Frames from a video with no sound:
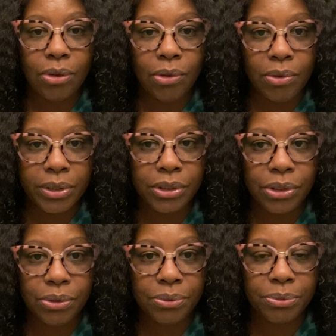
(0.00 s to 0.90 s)
on
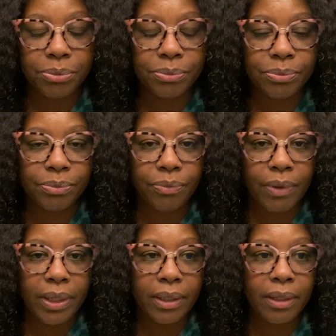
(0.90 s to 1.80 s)
you,
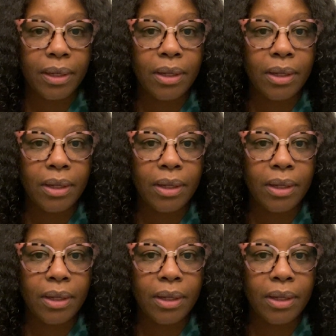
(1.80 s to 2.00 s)
right?